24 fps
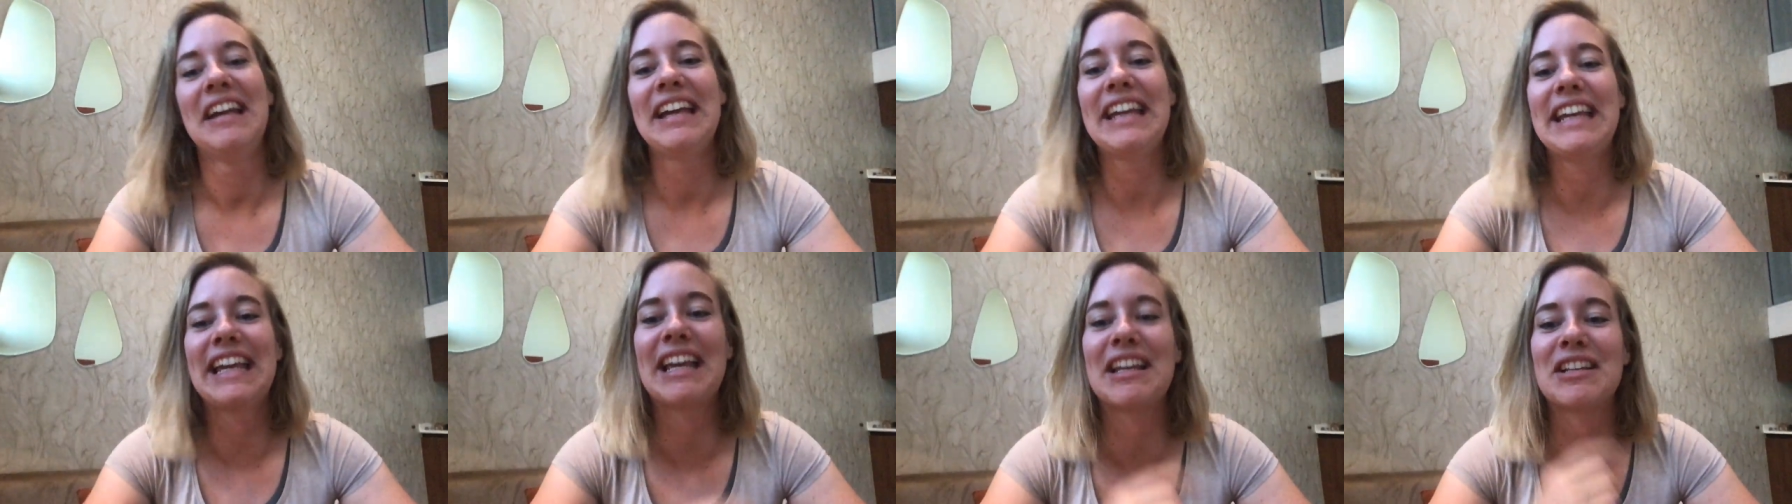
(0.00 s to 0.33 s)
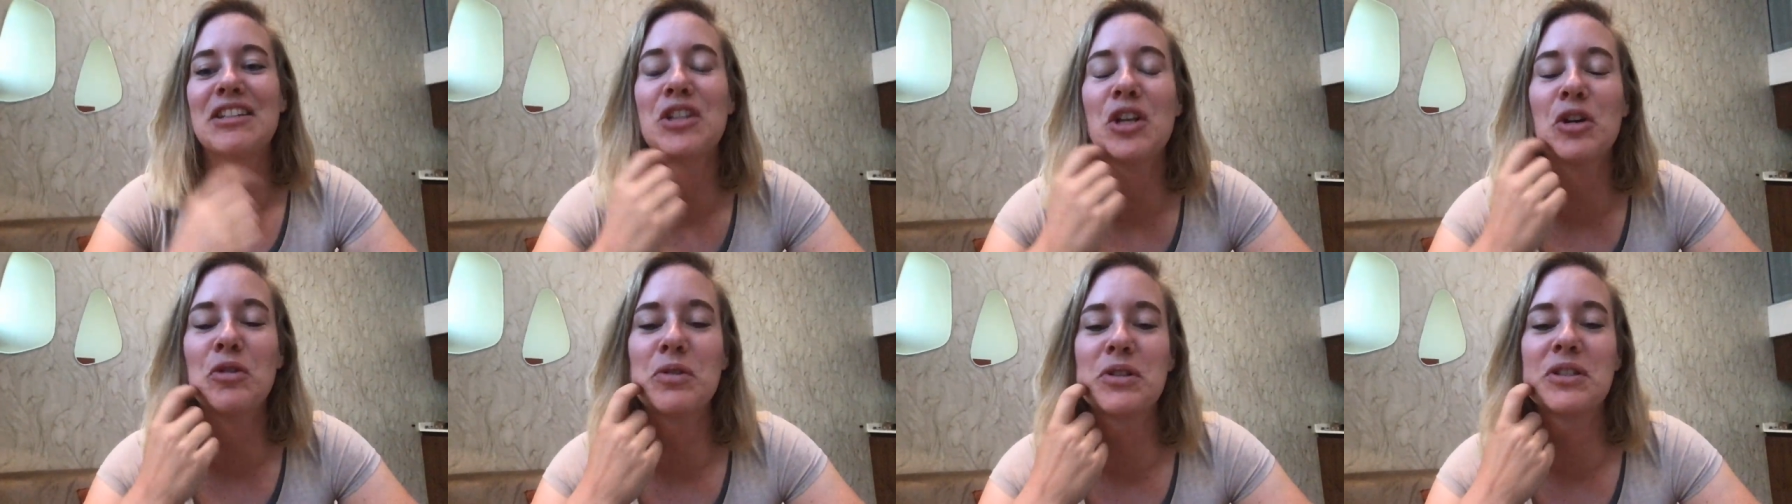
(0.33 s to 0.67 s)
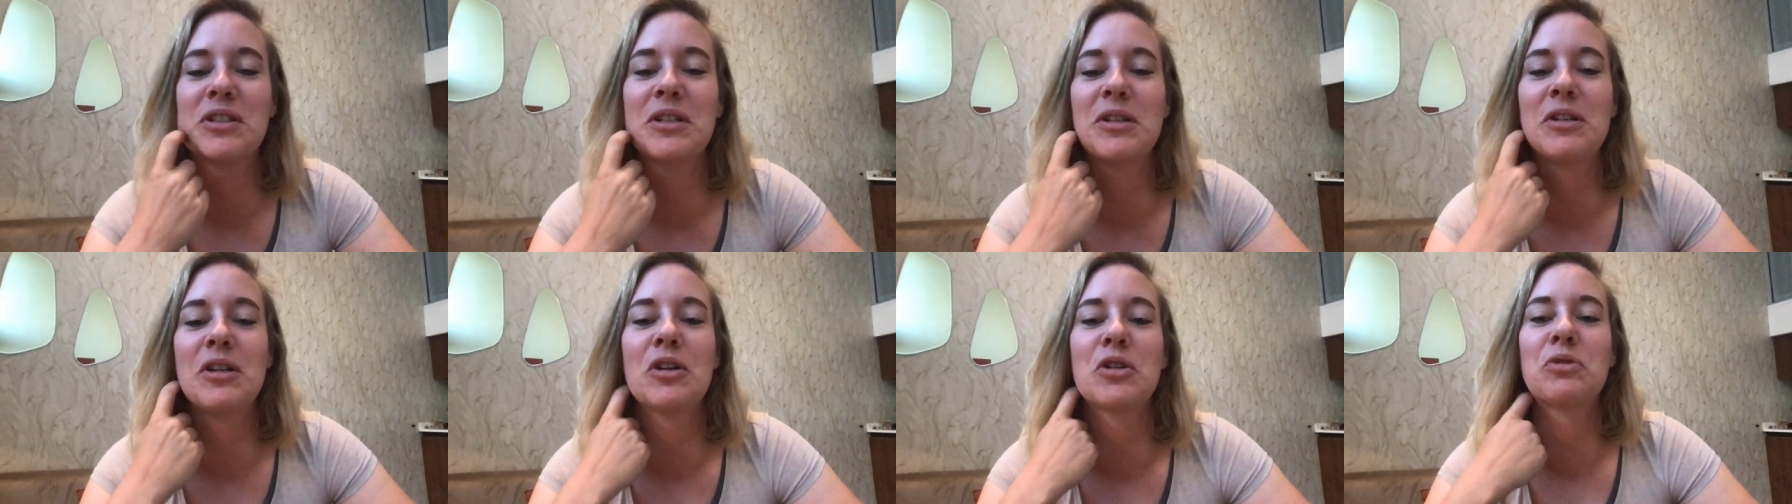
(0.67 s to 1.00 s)
Yes,
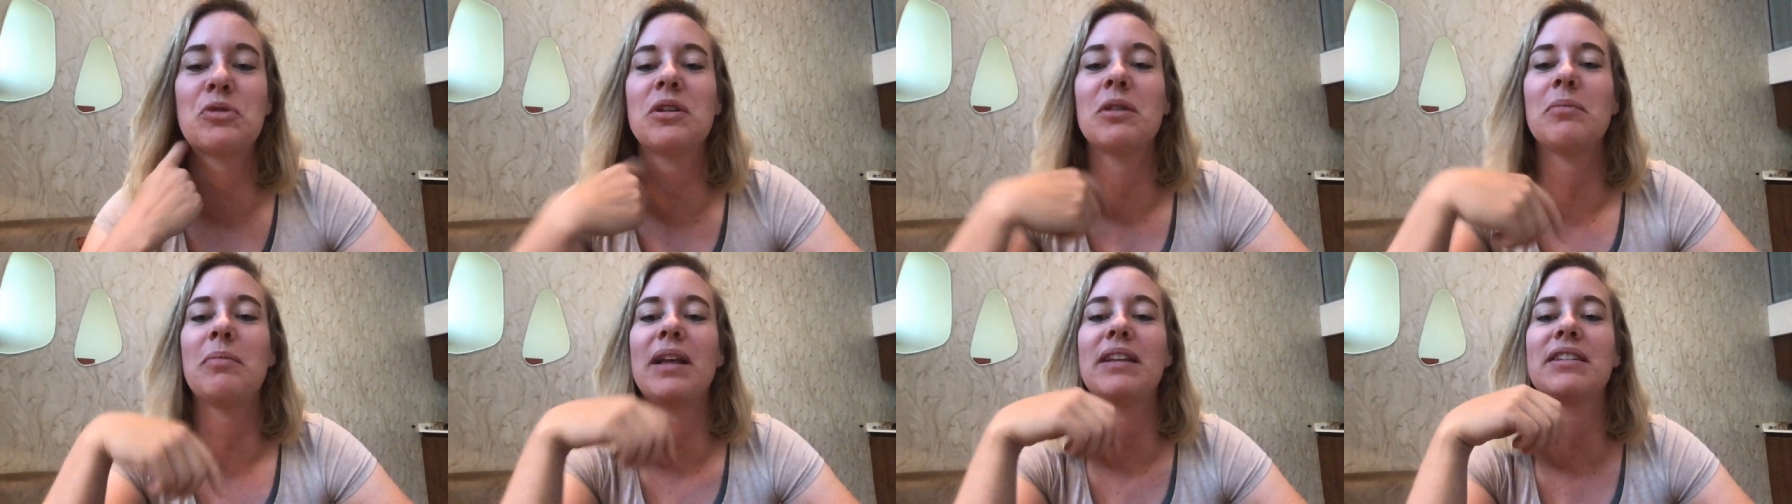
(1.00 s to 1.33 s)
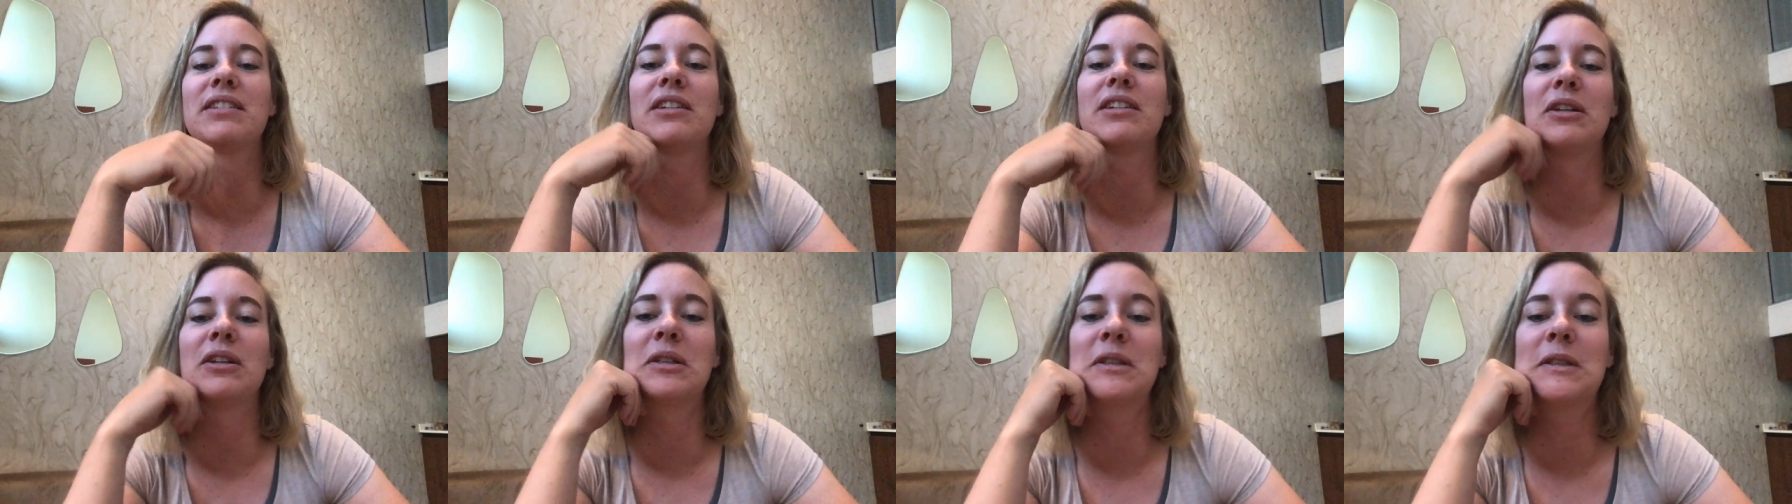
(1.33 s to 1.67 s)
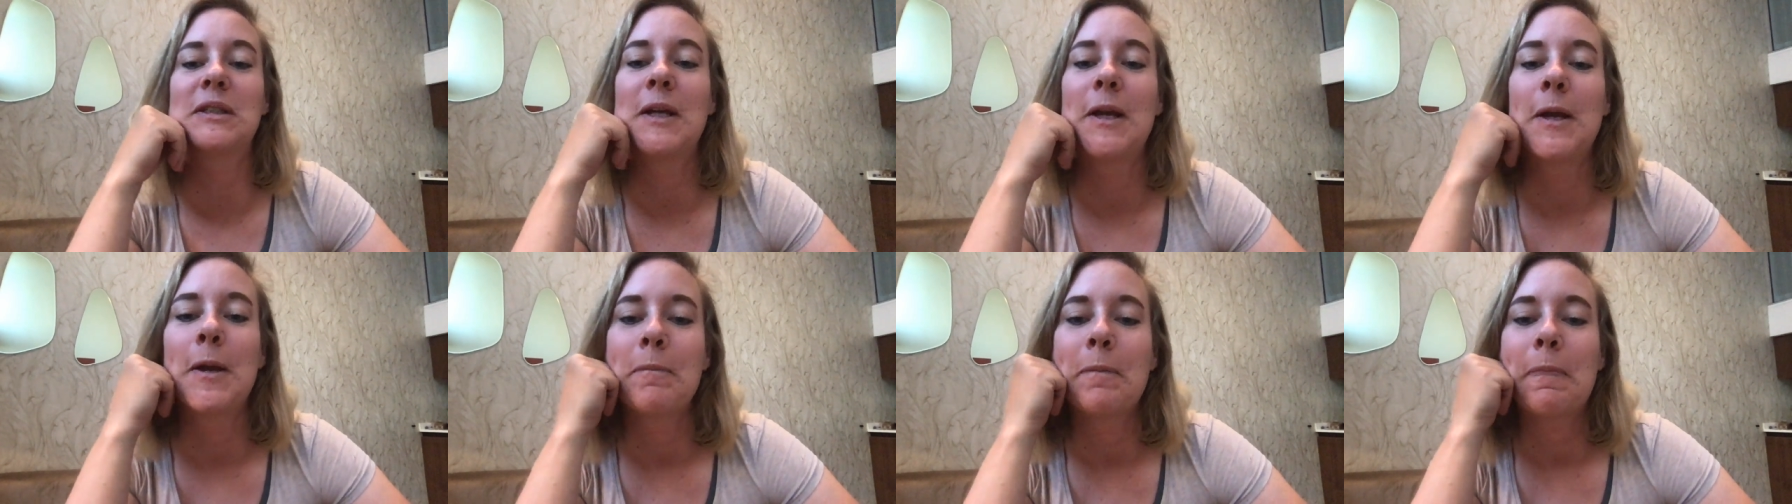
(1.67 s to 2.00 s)
those were the Metzlers.
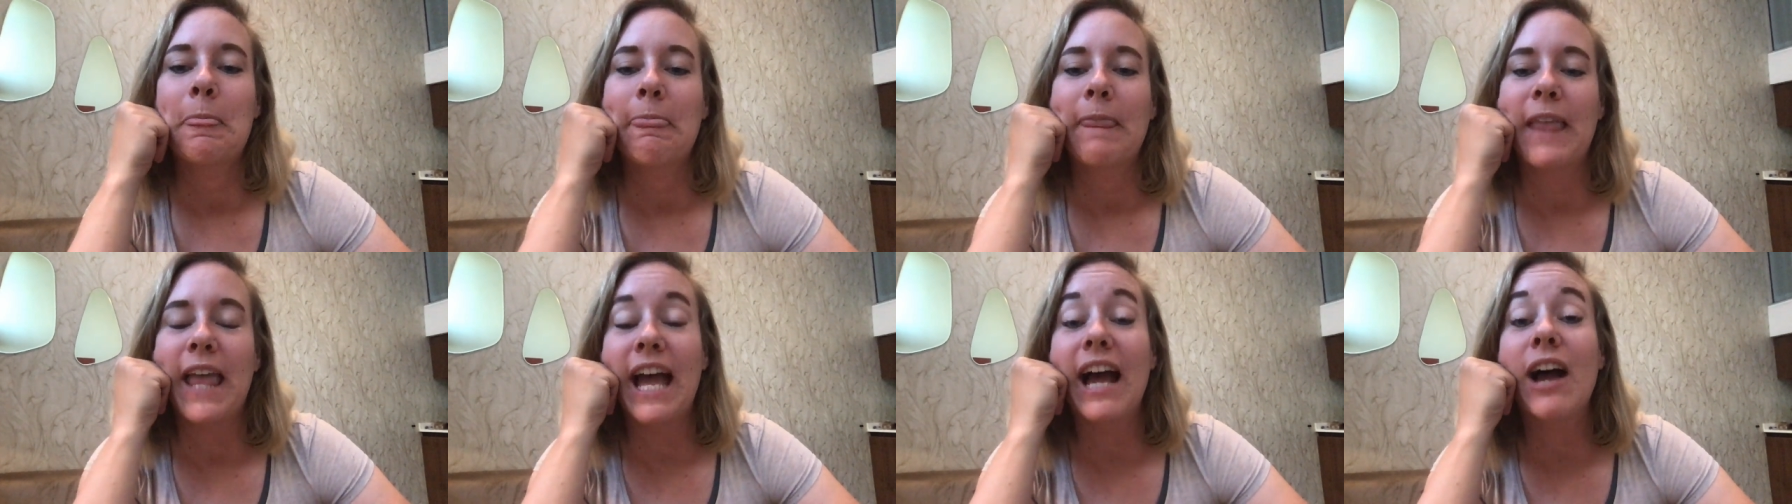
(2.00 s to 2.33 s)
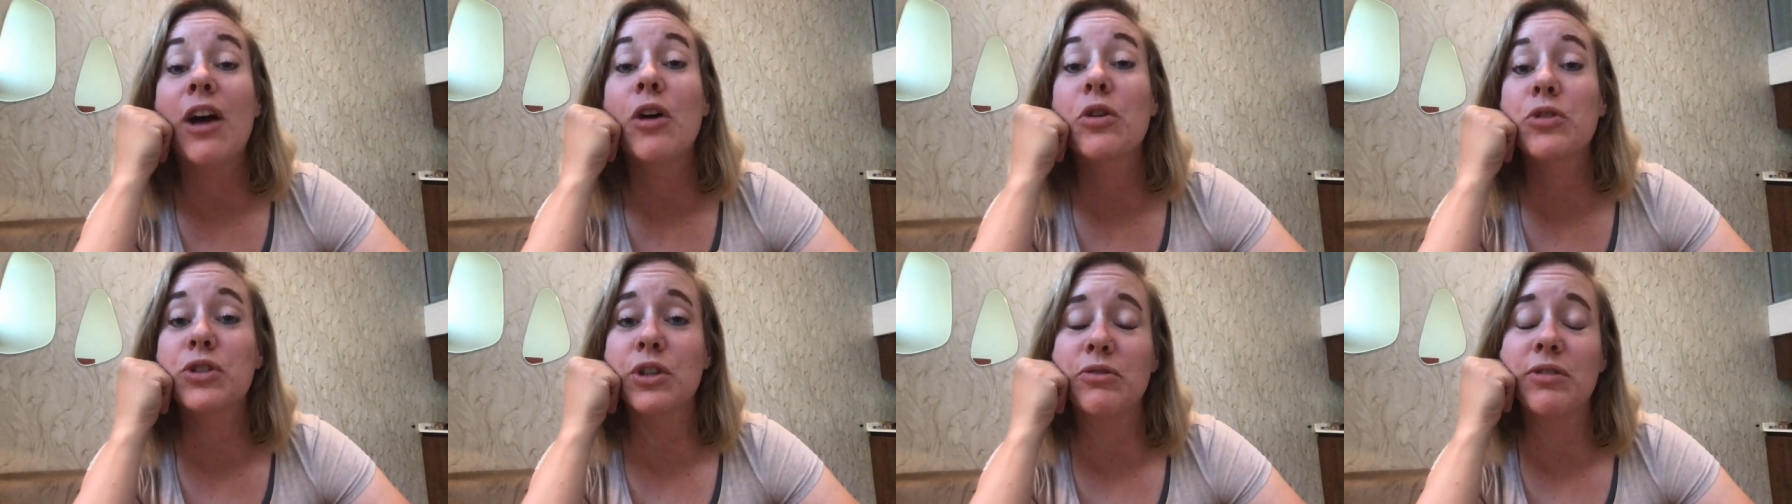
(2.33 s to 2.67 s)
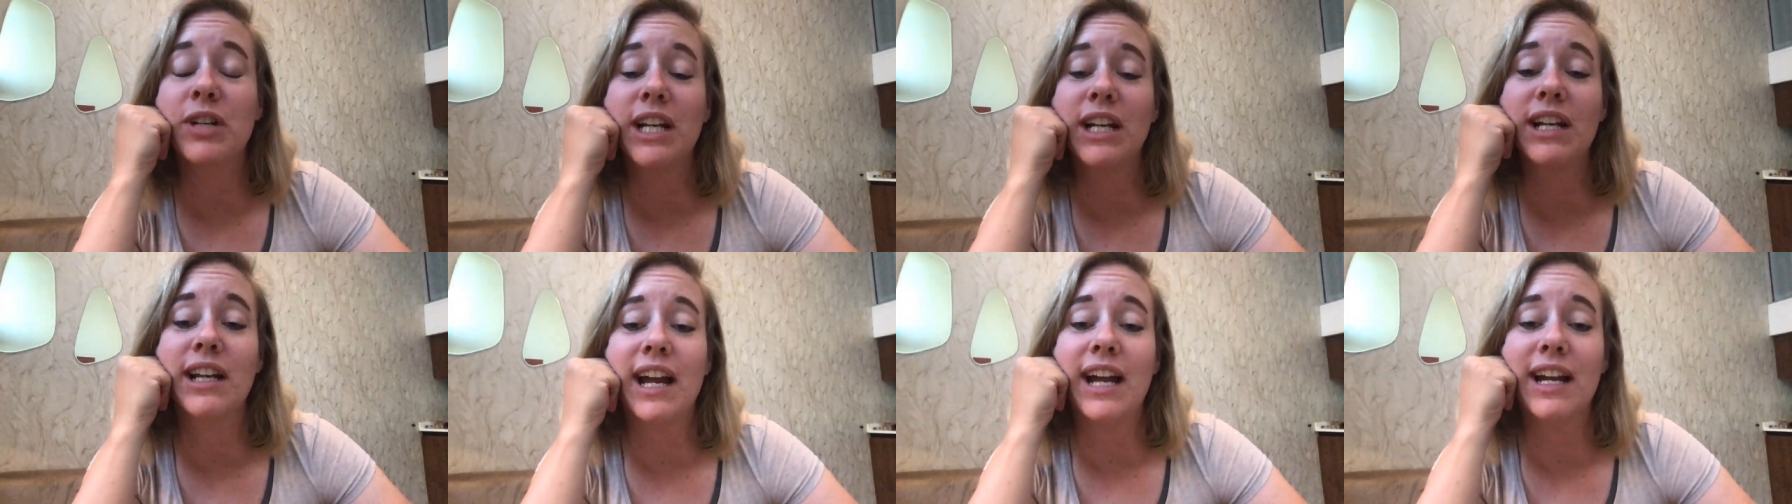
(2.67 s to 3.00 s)
Yeah, I also
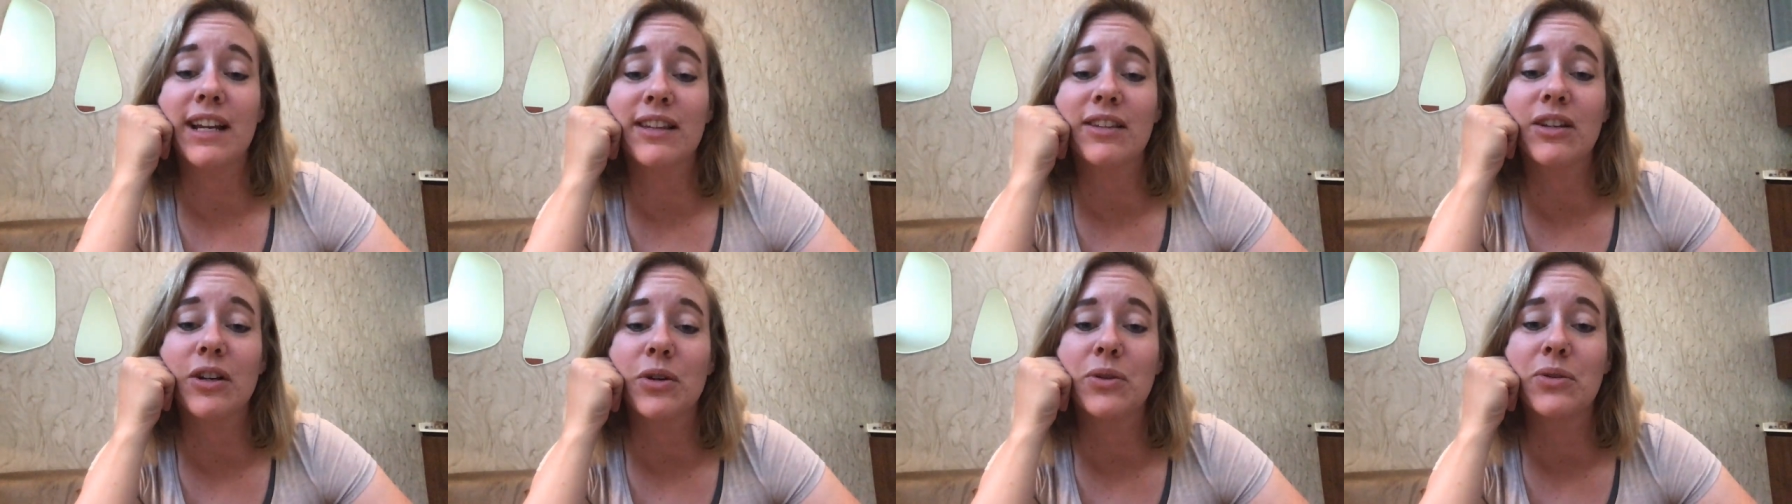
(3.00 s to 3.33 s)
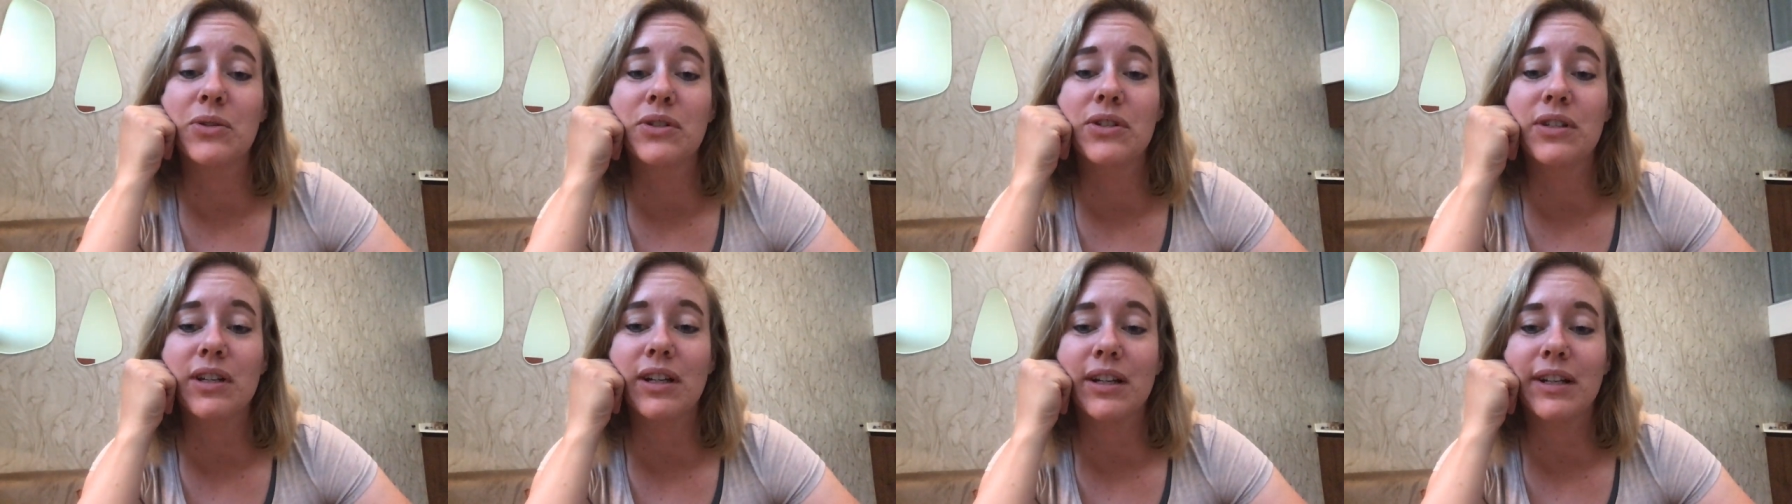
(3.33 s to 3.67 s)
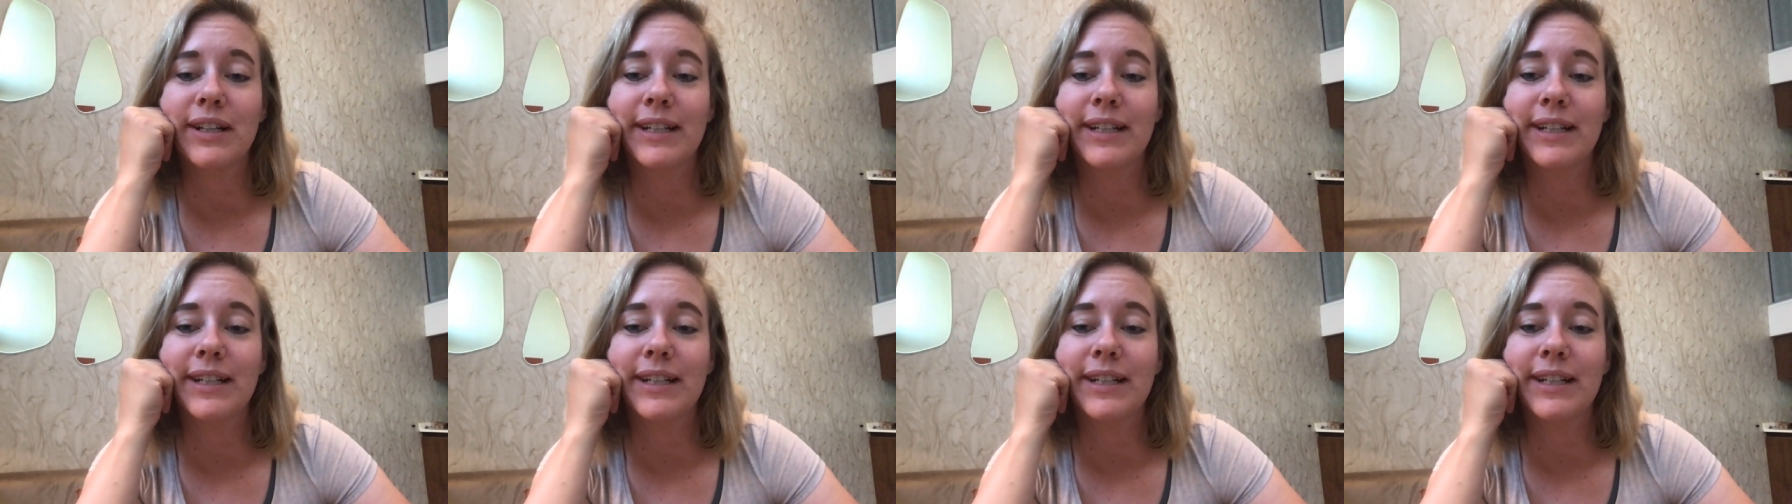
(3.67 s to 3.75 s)
really like those.